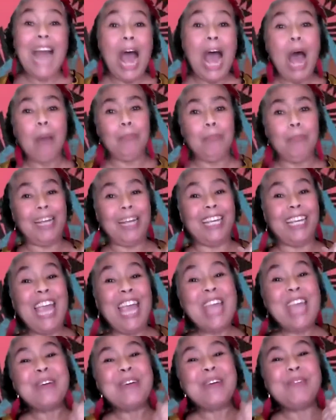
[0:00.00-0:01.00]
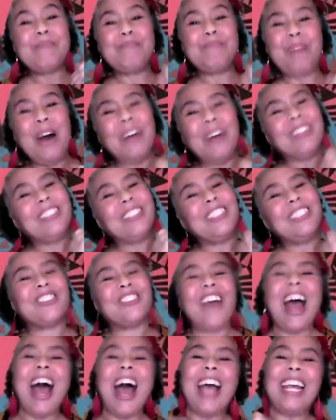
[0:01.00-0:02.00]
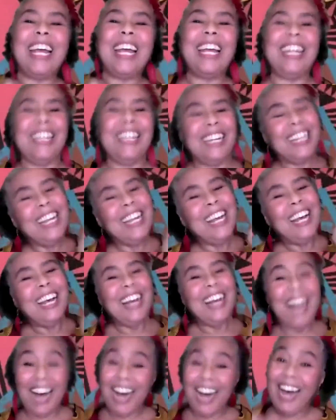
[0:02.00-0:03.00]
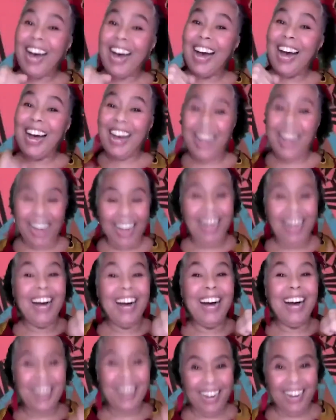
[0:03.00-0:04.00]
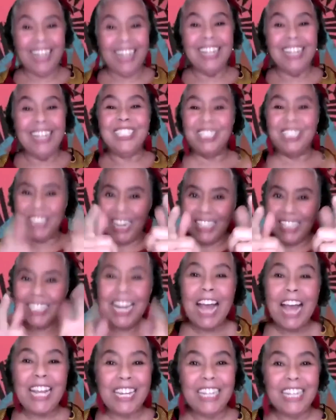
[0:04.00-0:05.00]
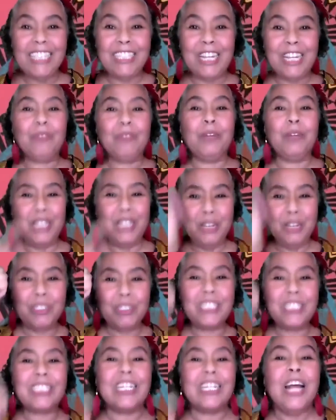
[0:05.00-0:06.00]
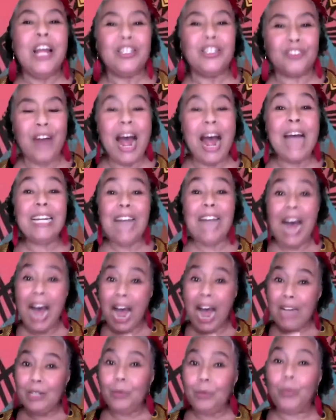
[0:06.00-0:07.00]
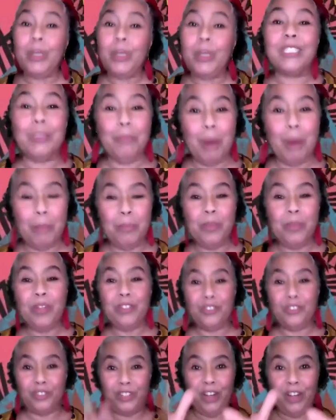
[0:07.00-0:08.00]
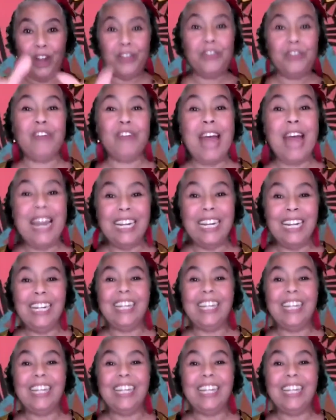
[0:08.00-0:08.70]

I'ma keep on trying. Uh, uh, uh. Just like he did when he was trying to hide the wisdom up in the tree. Are you ready?